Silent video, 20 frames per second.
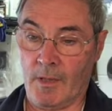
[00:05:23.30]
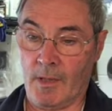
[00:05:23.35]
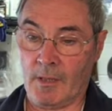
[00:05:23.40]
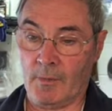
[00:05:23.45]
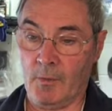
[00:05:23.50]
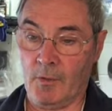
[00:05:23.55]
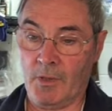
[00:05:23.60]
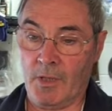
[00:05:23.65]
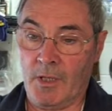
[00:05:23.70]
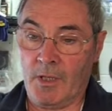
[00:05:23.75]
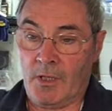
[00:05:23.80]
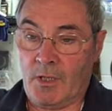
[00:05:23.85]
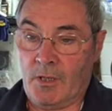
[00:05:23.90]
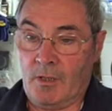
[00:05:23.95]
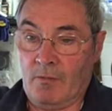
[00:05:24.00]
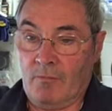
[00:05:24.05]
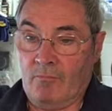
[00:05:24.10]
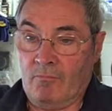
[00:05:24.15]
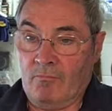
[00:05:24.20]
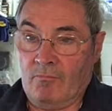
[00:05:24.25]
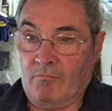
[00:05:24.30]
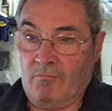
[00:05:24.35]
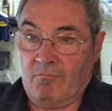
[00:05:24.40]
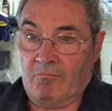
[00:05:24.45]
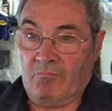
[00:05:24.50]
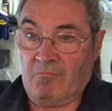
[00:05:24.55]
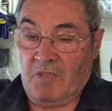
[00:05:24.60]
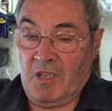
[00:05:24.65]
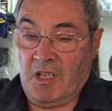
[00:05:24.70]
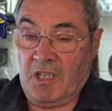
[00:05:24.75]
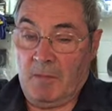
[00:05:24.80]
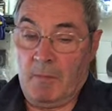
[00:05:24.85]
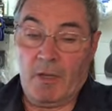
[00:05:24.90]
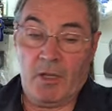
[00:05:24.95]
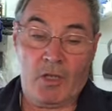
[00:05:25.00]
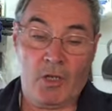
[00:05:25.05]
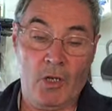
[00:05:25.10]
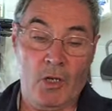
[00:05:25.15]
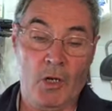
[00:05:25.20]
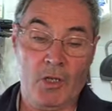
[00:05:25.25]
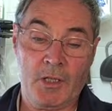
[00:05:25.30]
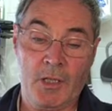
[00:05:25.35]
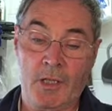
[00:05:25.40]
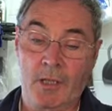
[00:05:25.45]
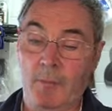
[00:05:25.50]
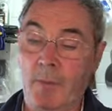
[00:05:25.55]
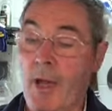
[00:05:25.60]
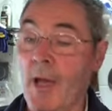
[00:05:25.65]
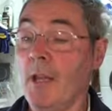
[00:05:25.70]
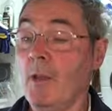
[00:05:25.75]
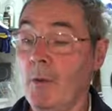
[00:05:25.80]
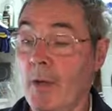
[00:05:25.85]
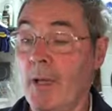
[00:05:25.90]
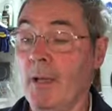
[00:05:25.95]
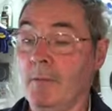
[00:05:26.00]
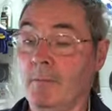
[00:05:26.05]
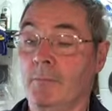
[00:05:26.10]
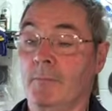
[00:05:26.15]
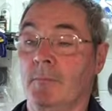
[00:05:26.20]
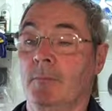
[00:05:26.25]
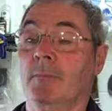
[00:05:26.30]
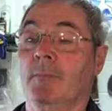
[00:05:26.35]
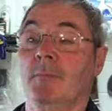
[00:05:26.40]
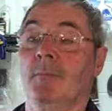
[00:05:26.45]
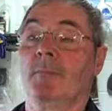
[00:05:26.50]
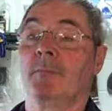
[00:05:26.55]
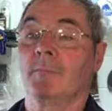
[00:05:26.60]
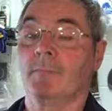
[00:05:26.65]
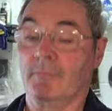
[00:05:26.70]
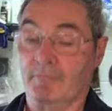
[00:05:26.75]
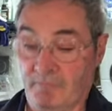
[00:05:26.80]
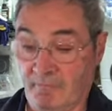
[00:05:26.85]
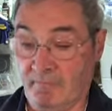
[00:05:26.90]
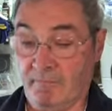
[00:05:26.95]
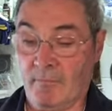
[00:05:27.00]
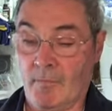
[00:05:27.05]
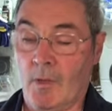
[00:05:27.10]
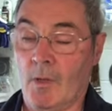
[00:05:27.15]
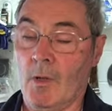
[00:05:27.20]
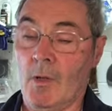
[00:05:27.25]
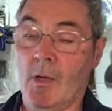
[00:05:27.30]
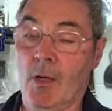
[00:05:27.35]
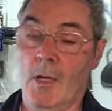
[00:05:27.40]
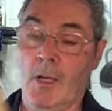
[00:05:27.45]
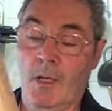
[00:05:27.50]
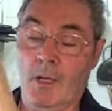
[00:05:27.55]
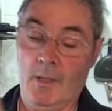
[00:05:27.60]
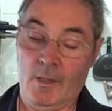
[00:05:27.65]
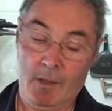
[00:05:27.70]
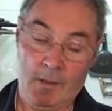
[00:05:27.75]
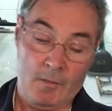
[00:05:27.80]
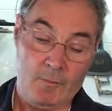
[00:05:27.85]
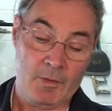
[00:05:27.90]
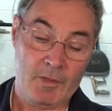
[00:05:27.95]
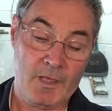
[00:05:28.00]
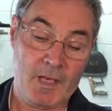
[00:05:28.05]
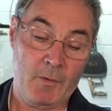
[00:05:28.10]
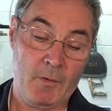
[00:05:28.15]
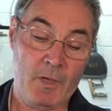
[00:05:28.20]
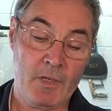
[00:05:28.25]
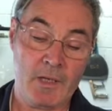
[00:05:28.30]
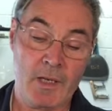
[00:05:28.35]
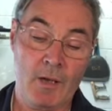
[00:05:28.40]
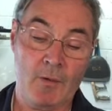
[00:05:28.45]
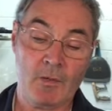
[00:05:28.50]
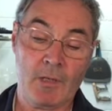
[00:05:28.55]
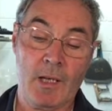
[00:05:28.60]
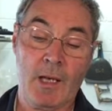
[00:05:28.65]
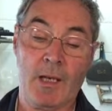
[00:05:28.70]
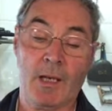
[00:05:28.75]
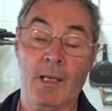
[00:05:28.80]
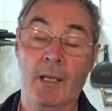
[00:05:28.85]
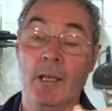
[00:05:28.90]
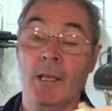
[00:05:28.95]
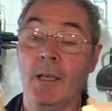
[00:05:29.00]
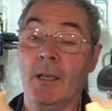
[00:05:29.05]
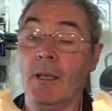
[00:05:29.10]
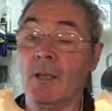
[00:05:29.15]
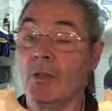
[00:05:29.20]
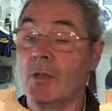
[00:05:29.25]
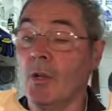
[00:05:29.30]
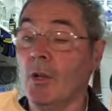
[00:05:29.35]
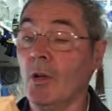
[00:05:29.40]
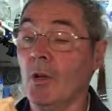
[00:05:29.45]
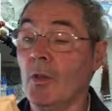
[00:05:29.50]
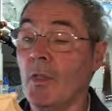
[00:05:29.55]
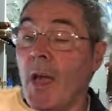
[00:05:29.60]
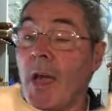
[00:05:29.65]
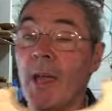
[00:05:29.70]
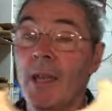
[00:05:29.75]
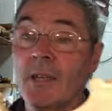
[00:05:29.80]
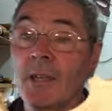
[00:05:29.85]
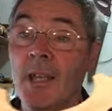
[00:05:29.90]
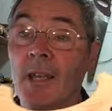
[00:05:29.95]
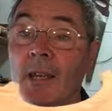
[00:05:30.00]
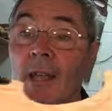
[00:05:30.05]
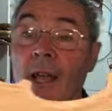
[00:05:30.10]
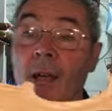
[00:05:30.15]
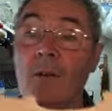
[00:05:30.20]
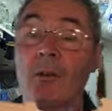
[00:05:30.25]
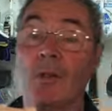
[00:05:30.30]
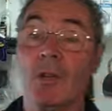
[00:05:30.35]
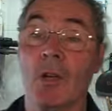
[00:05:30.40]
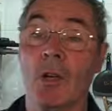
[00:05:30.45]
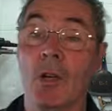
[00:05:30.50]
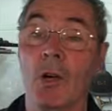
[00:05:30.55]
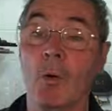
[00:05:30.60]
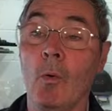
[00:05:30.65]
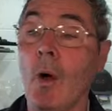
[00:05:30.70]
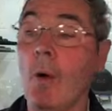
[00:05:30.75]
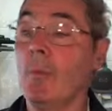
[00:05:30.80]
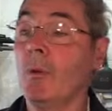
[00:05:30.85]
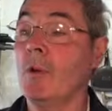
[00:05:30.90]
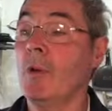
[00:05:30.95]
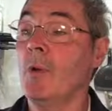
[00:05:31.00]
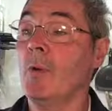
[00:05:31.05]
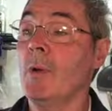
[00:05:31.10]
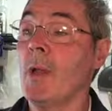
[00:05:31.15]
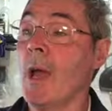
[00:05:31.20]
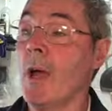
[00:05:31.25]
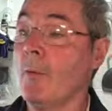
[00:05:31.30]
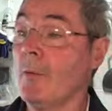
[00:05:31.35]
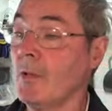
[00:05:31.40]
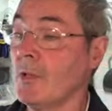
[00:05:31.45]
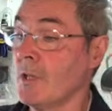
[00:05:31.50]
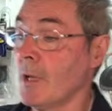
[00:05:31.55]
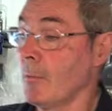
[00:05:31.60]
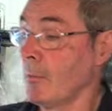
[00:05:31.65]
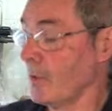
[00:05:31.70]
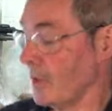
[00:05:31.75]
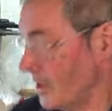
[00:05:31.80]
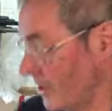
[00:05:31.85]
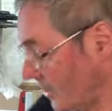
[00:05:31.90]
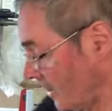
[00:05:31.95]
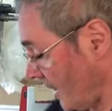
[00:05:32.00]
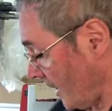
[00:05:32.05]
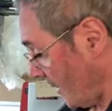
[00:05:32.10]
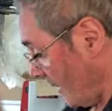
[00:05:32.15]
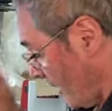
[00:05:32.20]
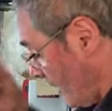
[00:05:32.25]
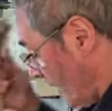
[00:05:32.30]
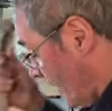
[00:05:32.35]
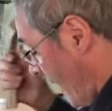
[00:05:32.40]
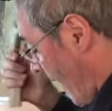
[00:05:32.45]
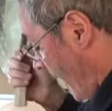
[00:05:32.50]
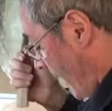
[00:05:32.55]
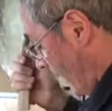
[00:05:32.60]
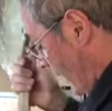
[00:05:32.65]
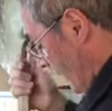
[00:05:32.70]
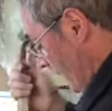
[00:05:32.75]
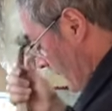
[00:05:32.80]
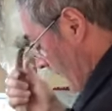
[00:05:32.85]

I suppose it's a little bit shorter. But anyway, we'll see what it sounds like. So that is it now. So what I'm going to do now is I'm going to stick this neck,